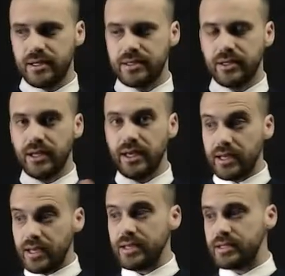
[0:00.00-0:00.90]
is that it
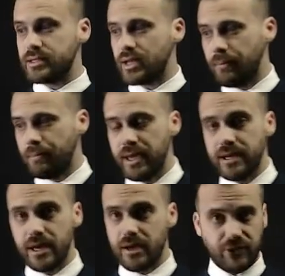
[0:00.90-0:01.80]
is a
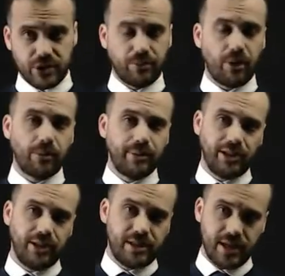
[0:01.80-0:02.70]
PDF. It's a
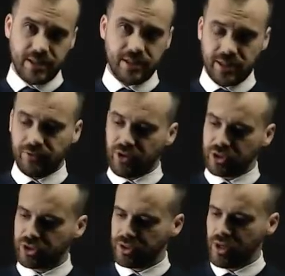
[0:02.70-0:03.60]
probability density
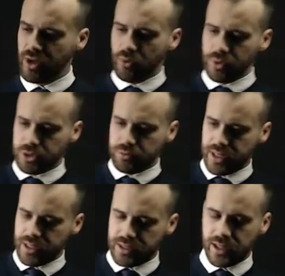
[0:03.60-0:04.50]
function, which
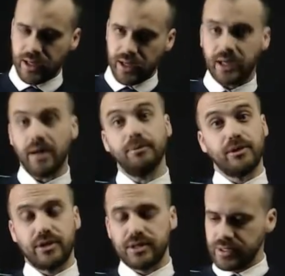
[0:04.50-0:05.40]
means that a couple
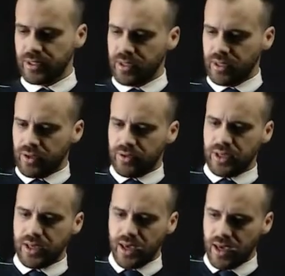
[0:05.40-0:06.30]
of things.
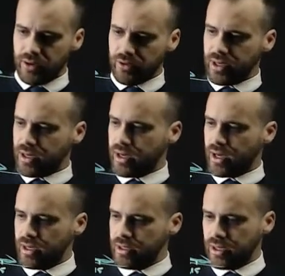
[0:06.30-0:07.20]
The area
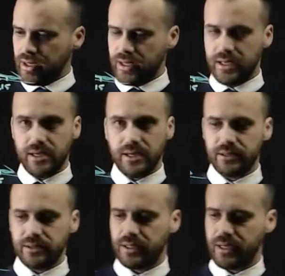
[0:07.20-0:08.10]
under
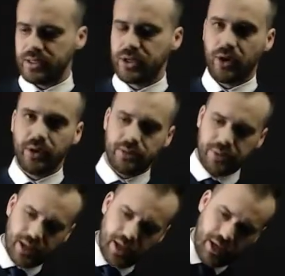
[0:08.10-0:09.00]
here is going to
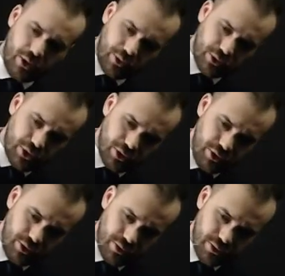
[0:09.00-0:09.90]
be equal
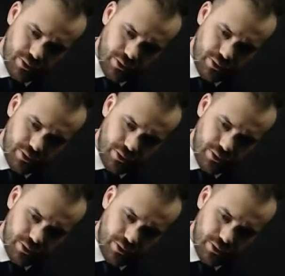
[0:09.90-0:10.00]
to